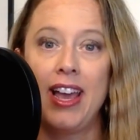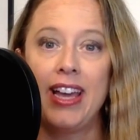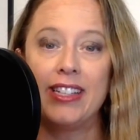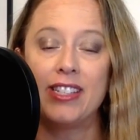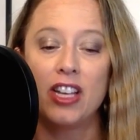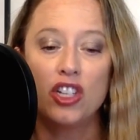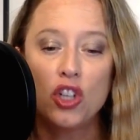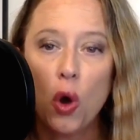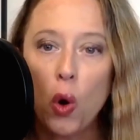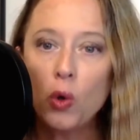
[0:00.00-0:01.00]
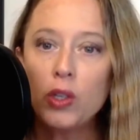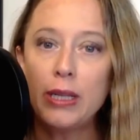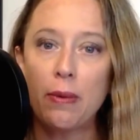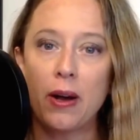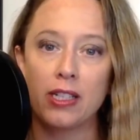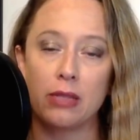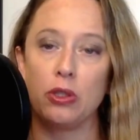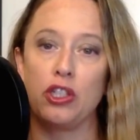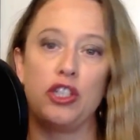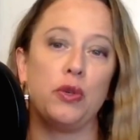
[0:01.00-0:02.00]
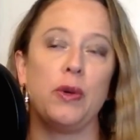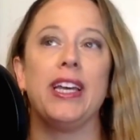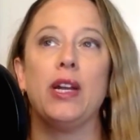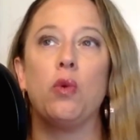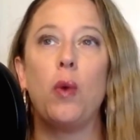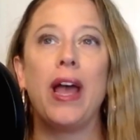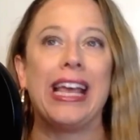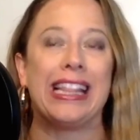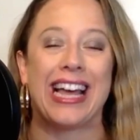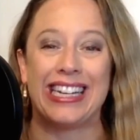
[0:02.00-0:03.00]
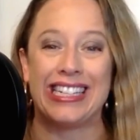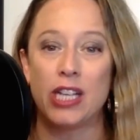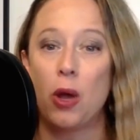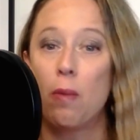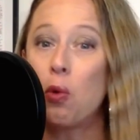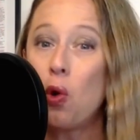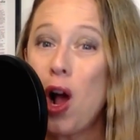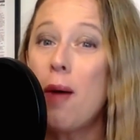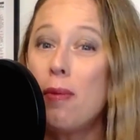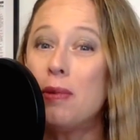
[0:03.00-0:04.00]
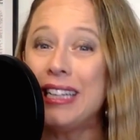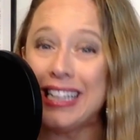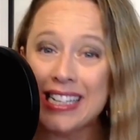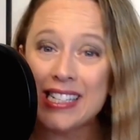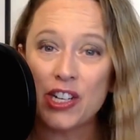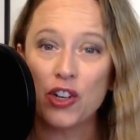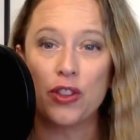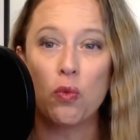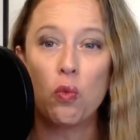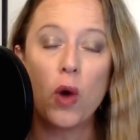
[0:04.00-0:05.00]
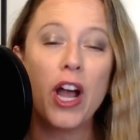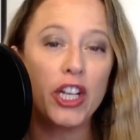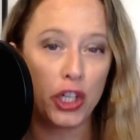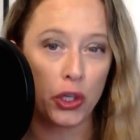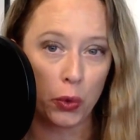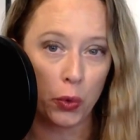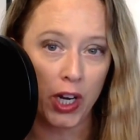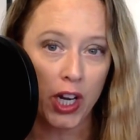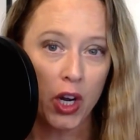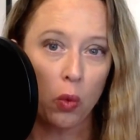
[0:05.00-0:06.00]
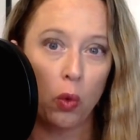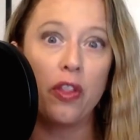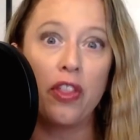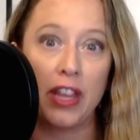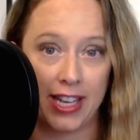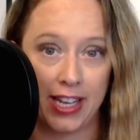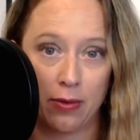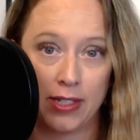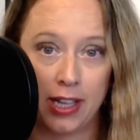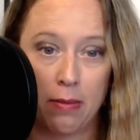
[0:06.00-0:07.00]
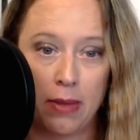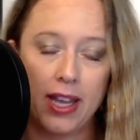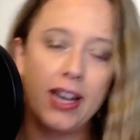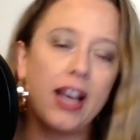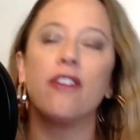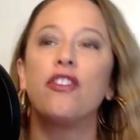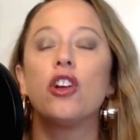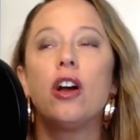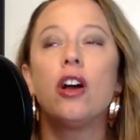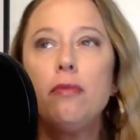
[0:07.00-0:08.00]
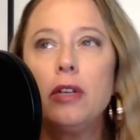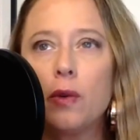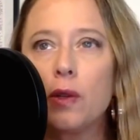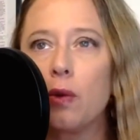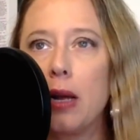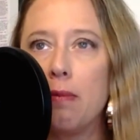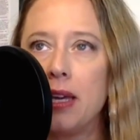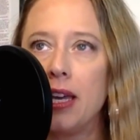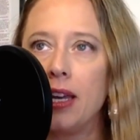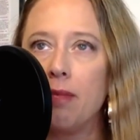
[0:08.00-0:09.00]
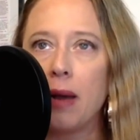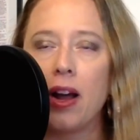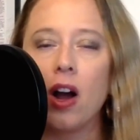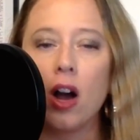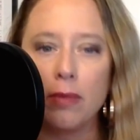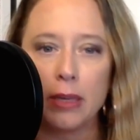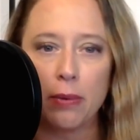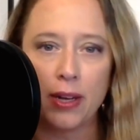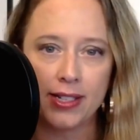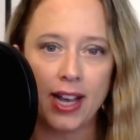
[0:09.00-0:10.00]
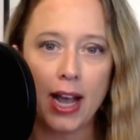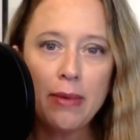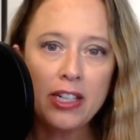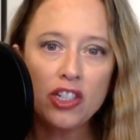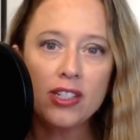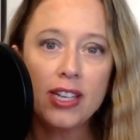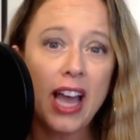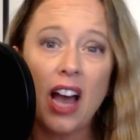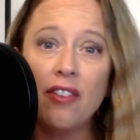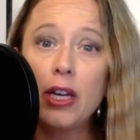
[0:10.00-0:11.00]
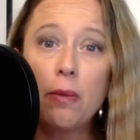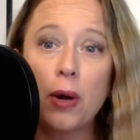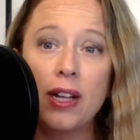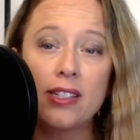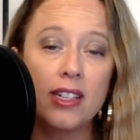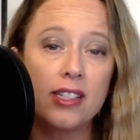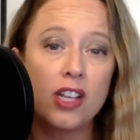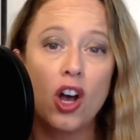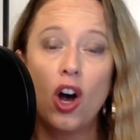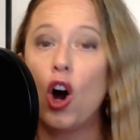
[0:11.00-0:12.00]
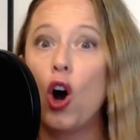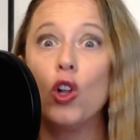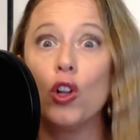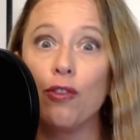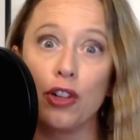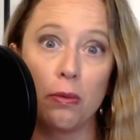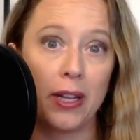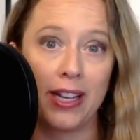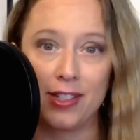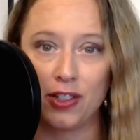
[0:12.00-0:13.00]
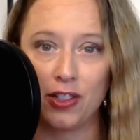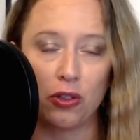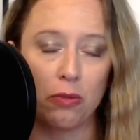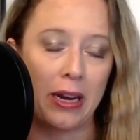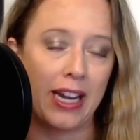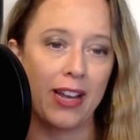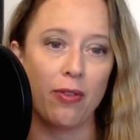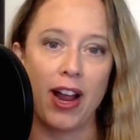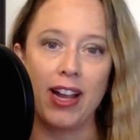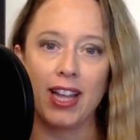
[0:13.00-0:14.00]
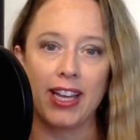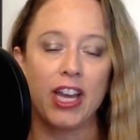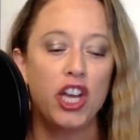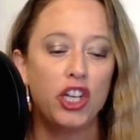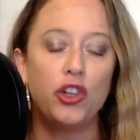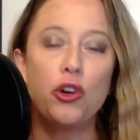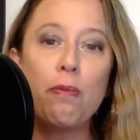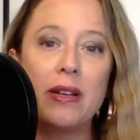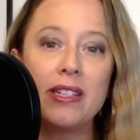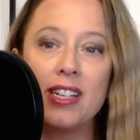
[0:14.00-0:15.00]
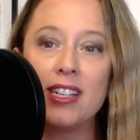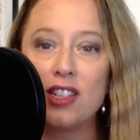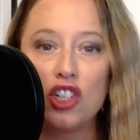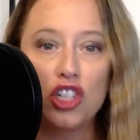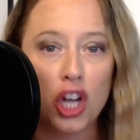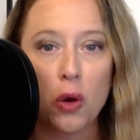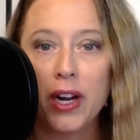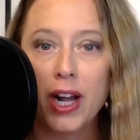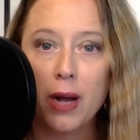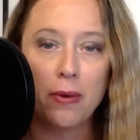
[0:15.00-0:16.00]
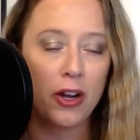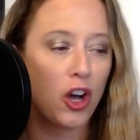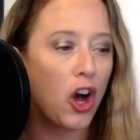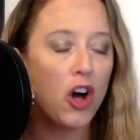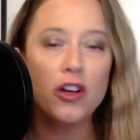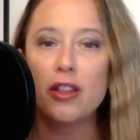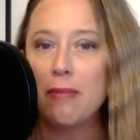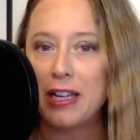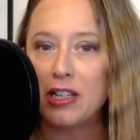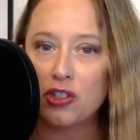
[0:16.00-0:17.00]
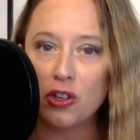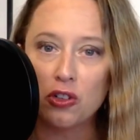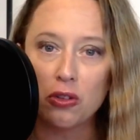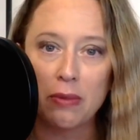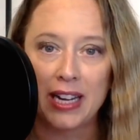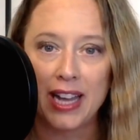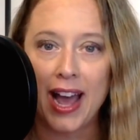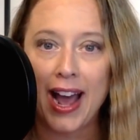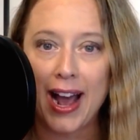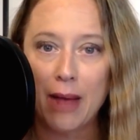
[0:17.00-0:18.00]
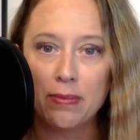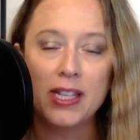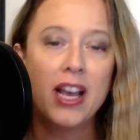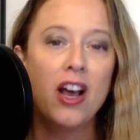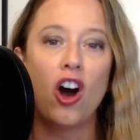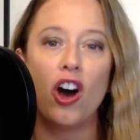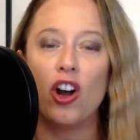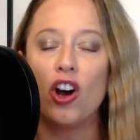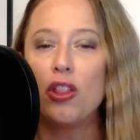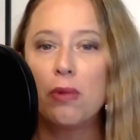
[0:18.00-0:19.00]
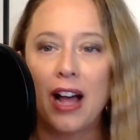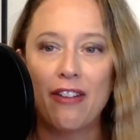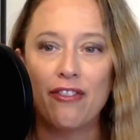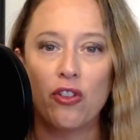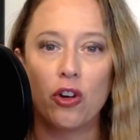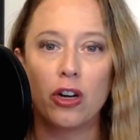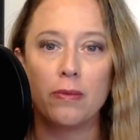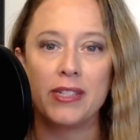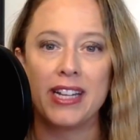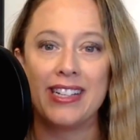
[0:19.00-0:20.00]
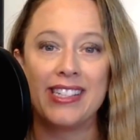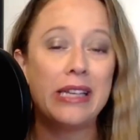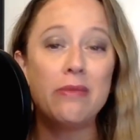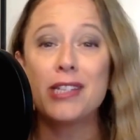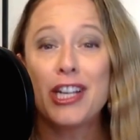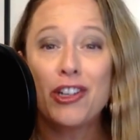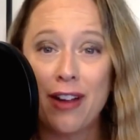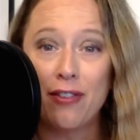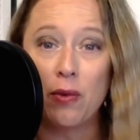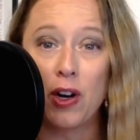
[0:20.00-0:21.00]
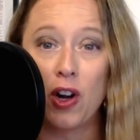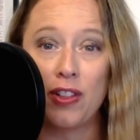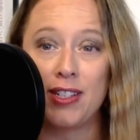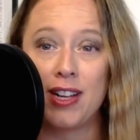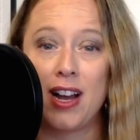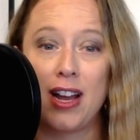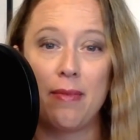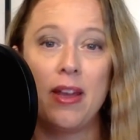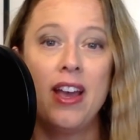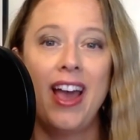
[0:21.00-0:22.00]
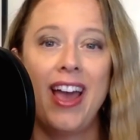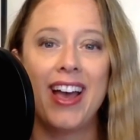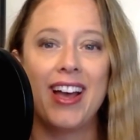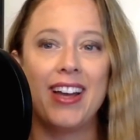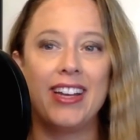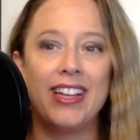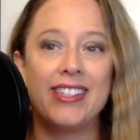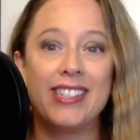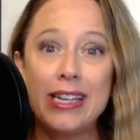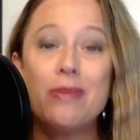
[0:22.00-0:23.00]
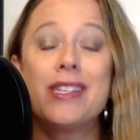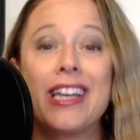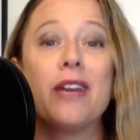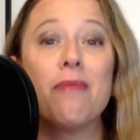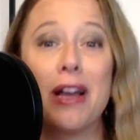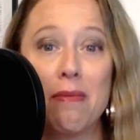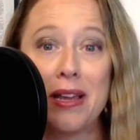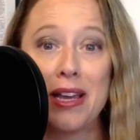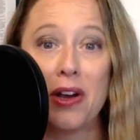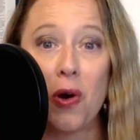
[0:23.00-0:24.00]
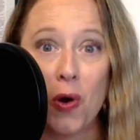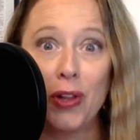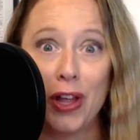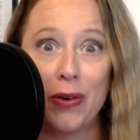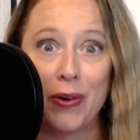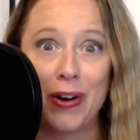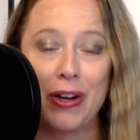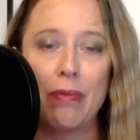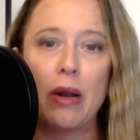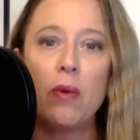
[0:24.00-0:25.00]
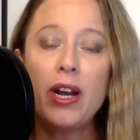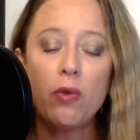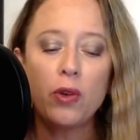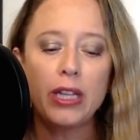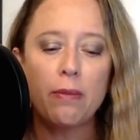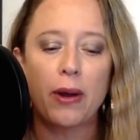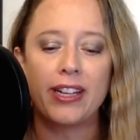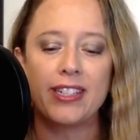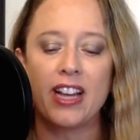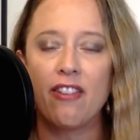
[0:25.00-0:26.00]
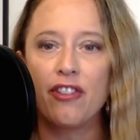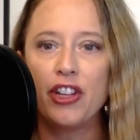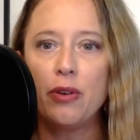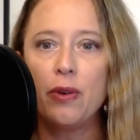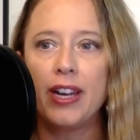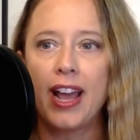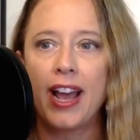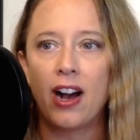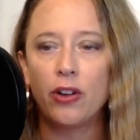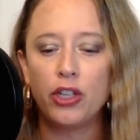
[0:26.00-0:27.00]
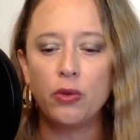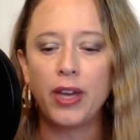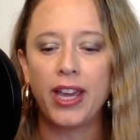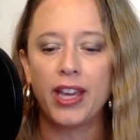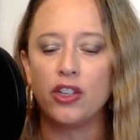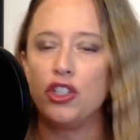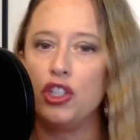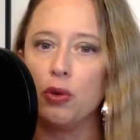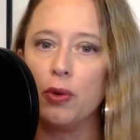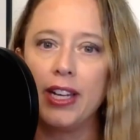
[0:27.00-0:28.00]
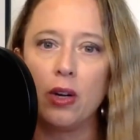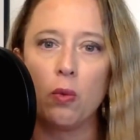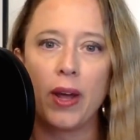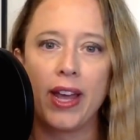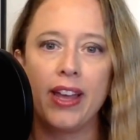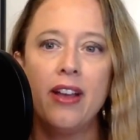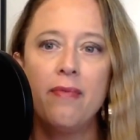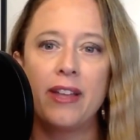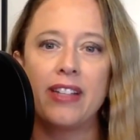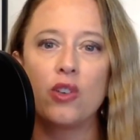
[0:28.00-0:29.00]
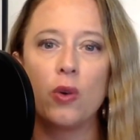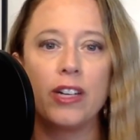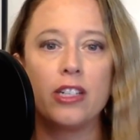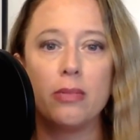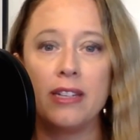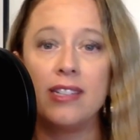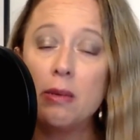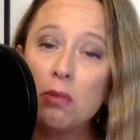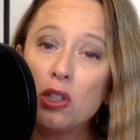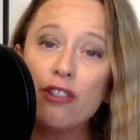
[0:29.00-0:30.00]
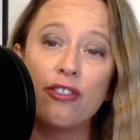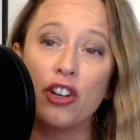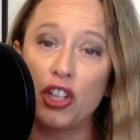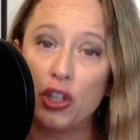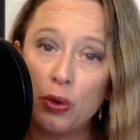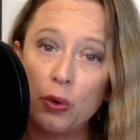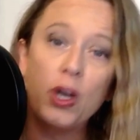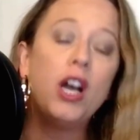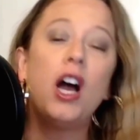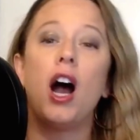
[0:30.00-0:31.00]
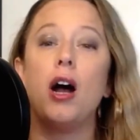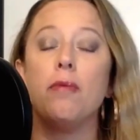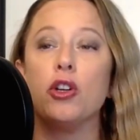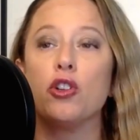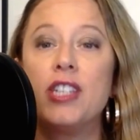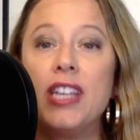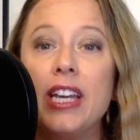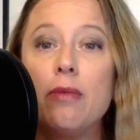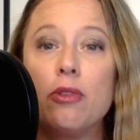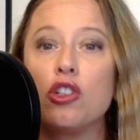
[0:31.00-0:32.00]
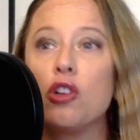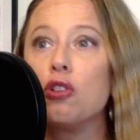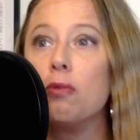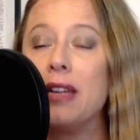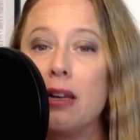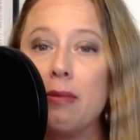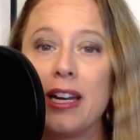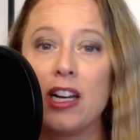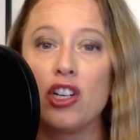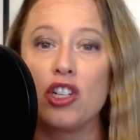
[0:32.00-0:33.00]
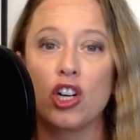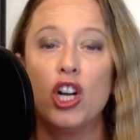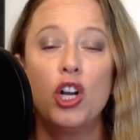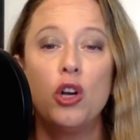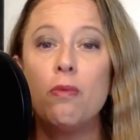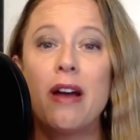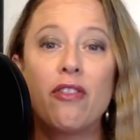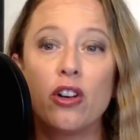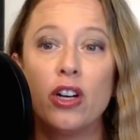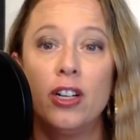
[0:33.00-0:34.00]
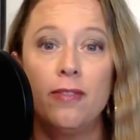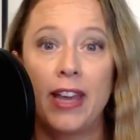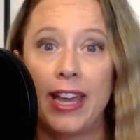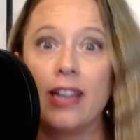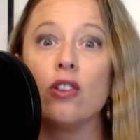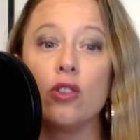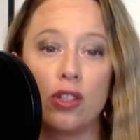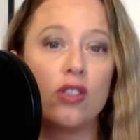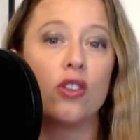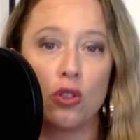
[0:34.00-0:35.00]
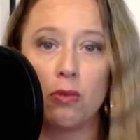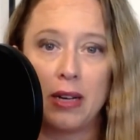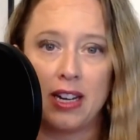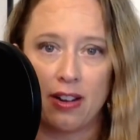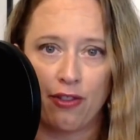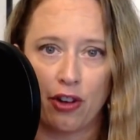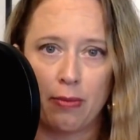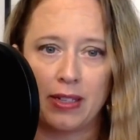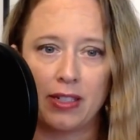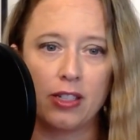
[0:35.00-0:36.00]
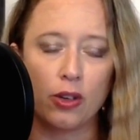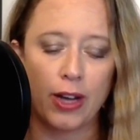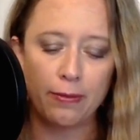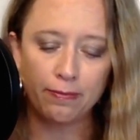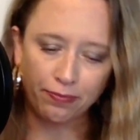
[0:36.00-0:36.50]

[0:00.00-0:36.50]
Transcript: It's totally possible to do it in a way that is probably easier than what you were thinking it was going to be. And now, if you're not familiar with what I mean by omnipresent, I mean just like having a presence all over the place on social media, right? Like your business is showing up on all of the major social media apps, on all the platforms, and it seems like you're everywhere all the time. And it seems like it might be a whole lot of work, but I want to really break it down for you and how you can do it in a way that's going to be simpler for you, your team, your social media manager, whomever handles the social media for your business, okay?